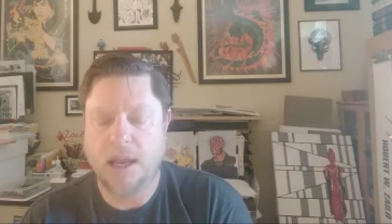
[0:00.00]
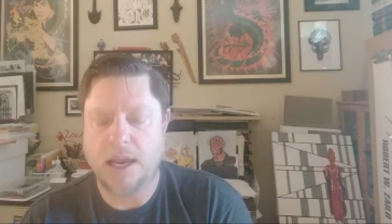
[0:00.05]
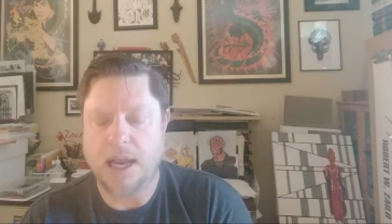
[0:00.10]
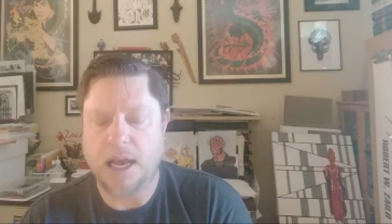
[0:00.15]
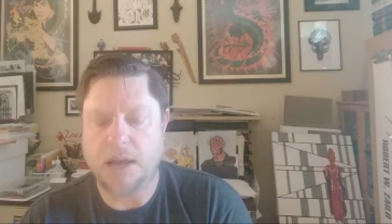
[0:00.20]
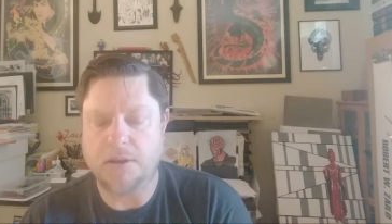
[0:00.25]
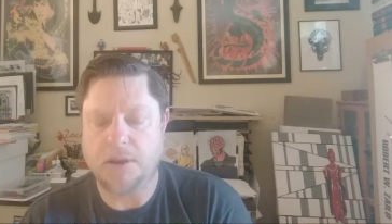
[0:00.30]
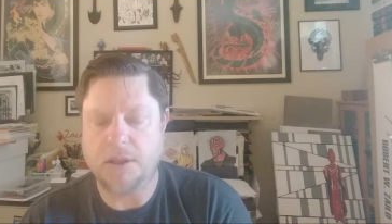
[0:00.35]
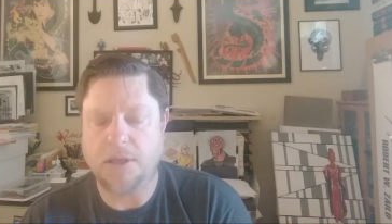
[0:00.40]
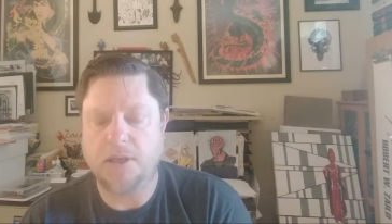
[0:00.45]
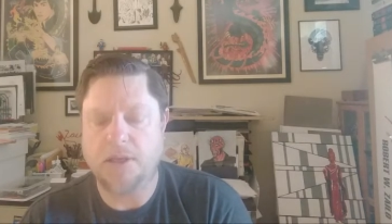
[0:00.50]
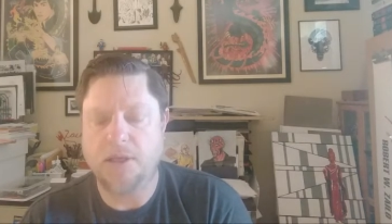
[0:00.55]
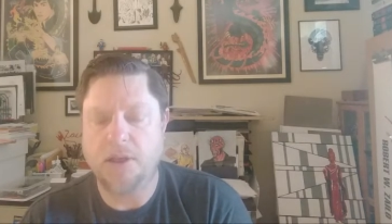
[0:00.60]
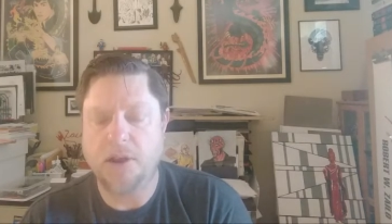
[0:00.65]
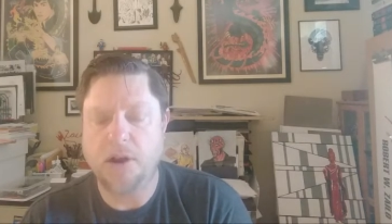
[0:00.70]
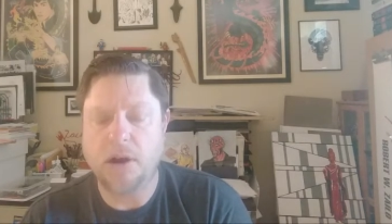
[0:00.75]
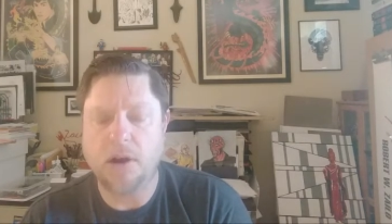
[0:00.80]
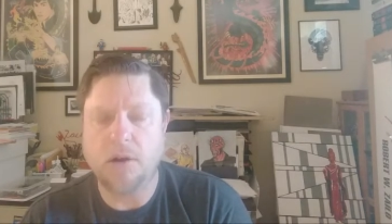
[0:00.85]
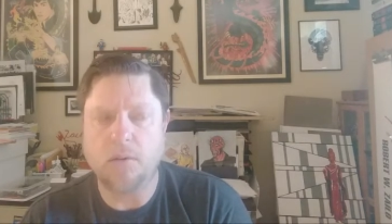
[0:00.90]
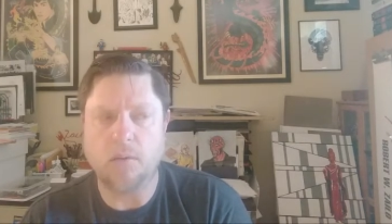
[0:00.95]
Now the
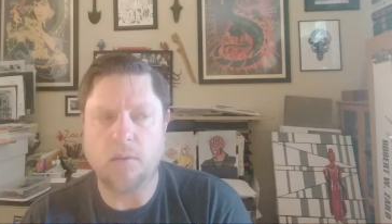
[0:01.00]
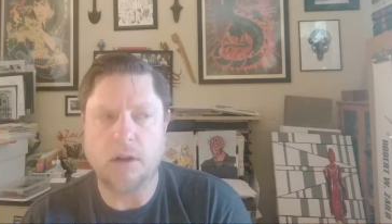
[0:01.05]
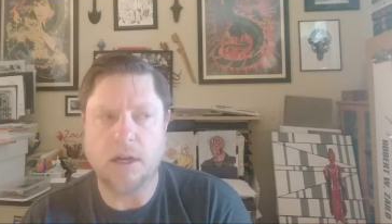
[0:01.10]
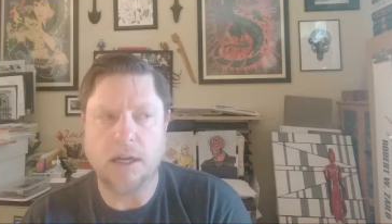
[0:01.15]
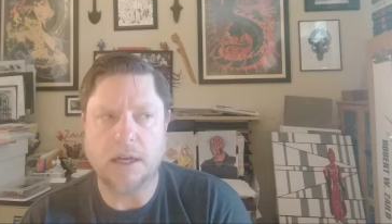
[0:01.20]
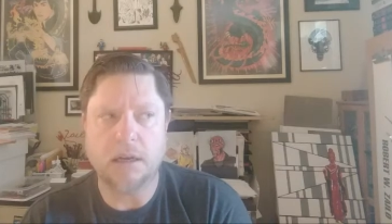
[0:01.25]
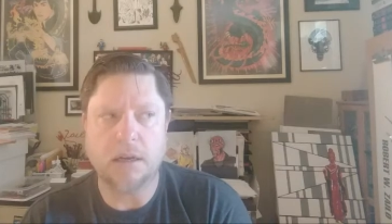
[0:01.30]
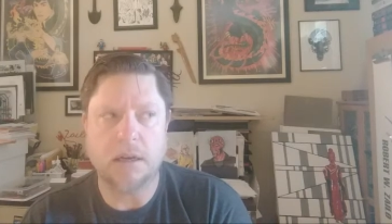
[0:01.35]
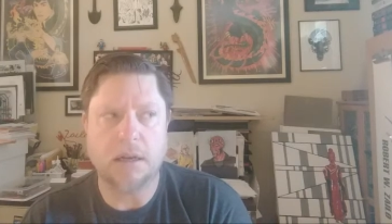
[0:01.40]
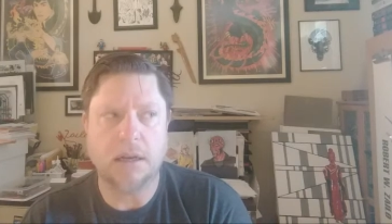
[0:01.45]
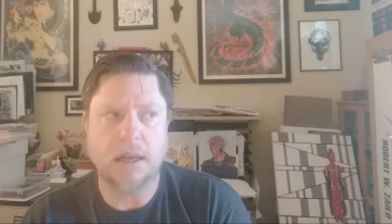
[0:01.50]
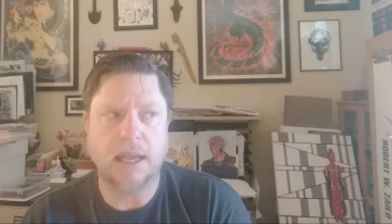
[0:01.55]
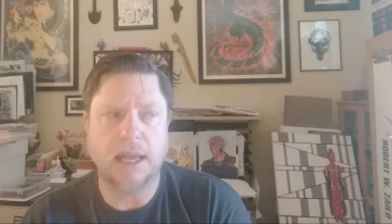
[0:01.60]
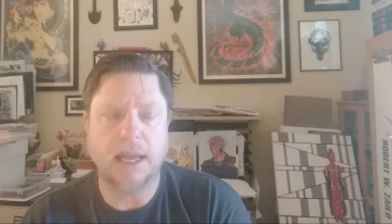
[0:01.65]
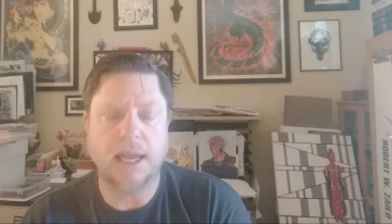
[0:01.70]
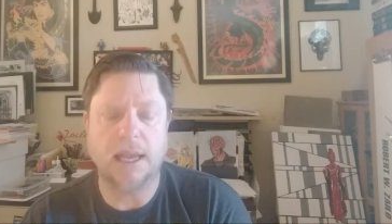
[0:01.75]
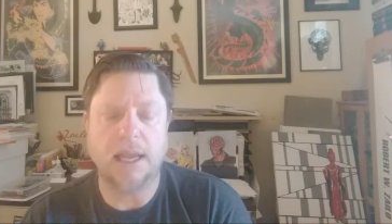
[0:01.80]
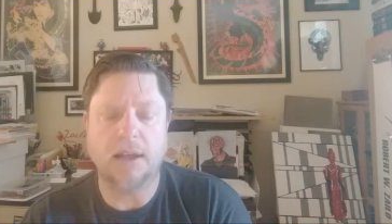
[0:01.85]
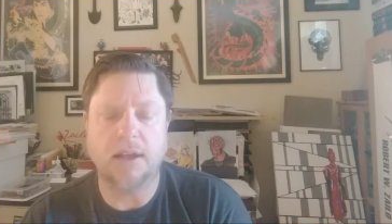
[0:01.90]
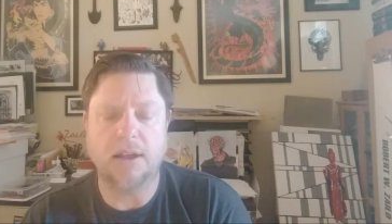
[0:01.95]
third one
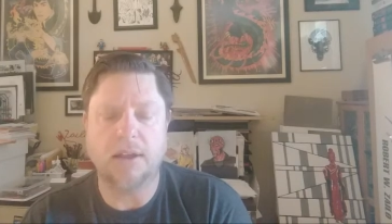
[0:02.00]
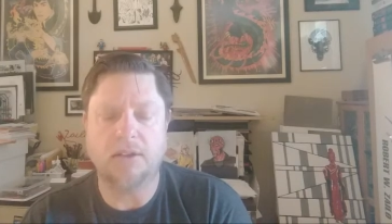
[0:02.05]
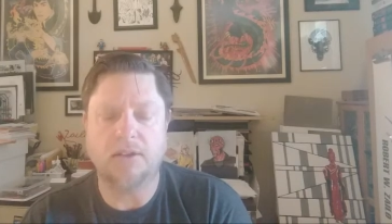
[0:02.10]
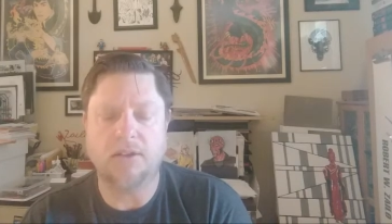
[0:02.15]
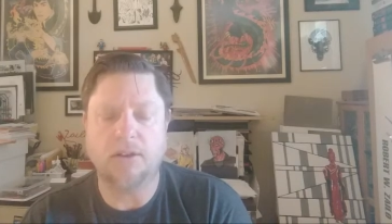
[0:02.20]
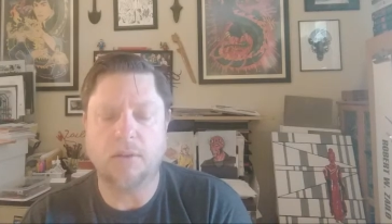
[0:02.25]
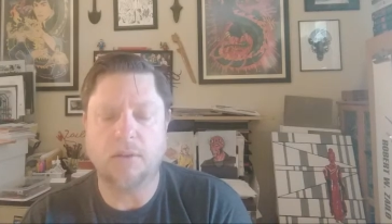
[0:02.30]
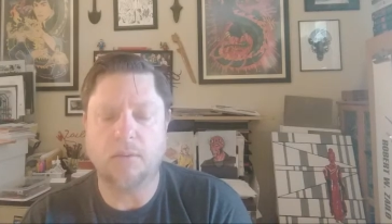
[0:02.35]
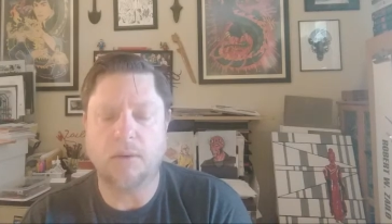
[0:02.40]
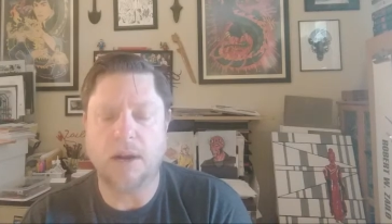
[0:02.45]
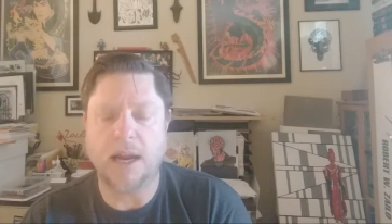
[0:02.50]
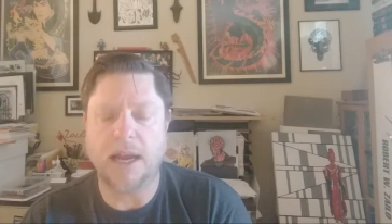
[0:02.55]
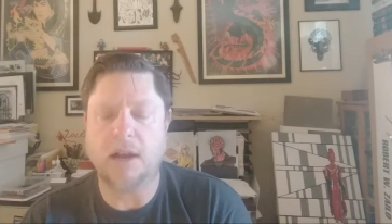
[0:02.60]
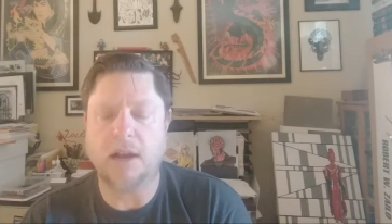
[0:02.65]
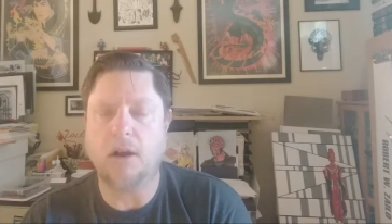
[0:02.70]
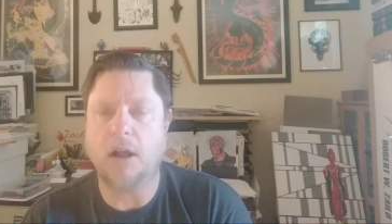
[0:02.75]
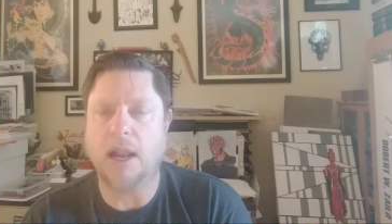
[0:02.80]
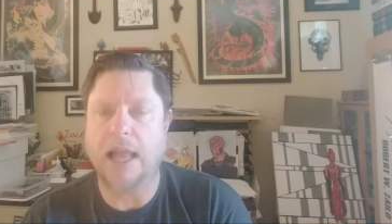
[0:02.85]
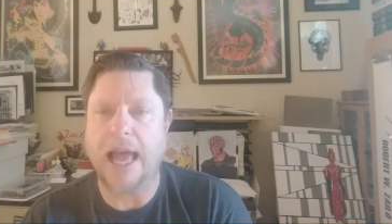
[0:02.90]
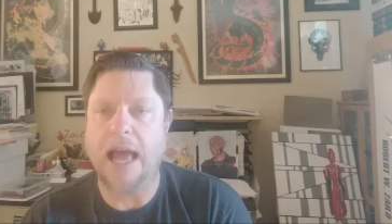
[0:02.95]
is what I
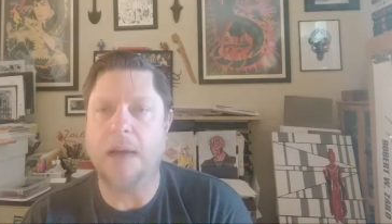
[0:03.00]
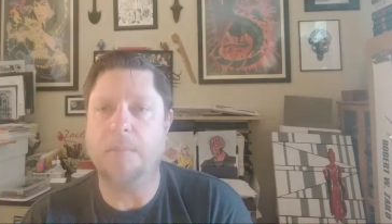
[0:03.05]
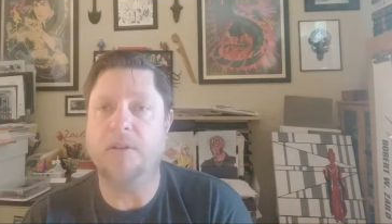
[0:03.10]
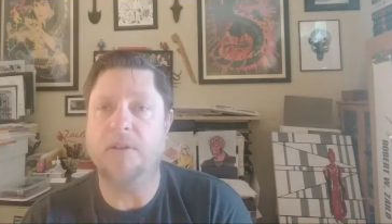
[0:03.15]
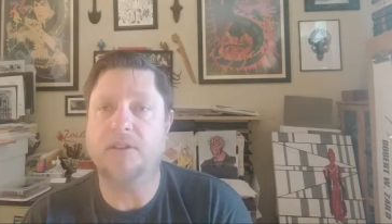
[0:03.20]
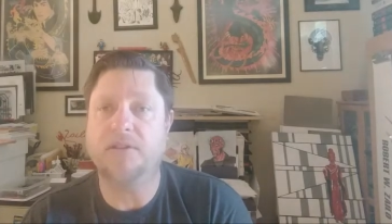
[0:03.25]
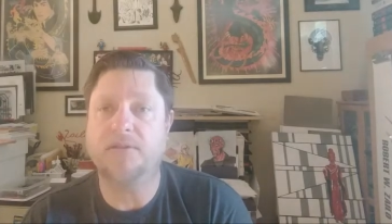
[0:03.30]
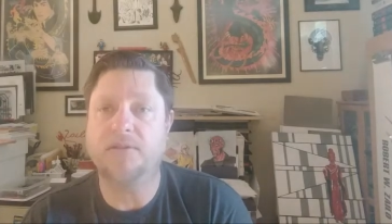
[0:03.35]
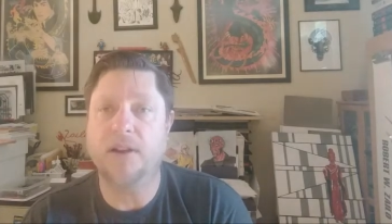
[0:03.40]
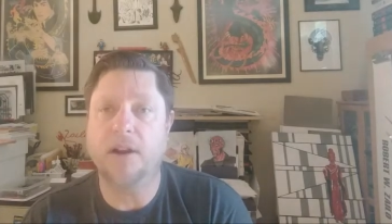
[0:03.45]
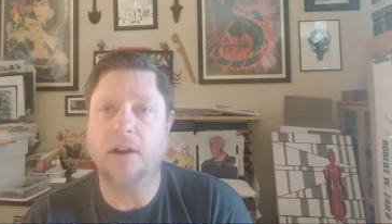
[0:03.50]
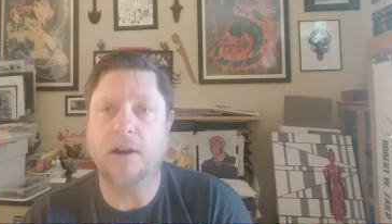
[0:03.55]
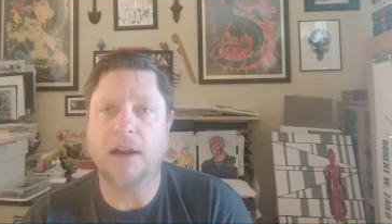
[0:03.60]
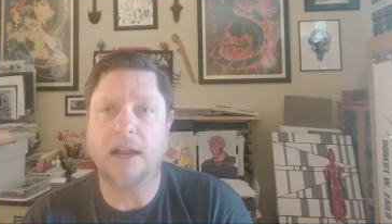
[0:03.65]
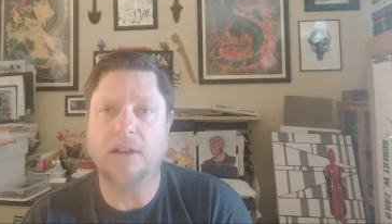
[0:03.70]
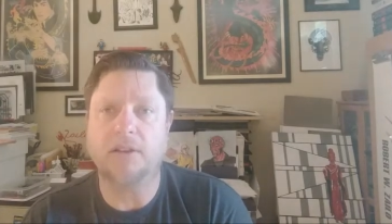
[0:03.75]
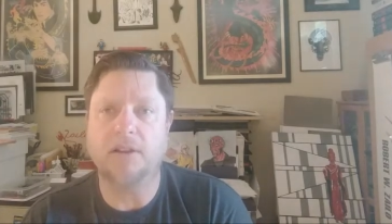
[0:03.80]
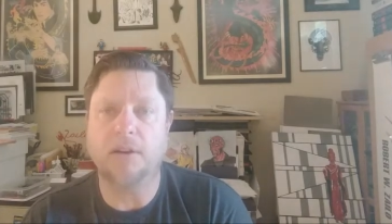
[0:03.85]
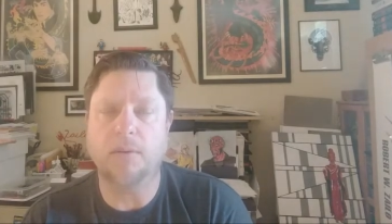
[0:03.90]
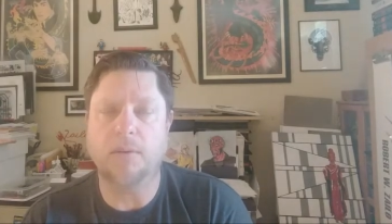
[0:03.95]
call atmospherics,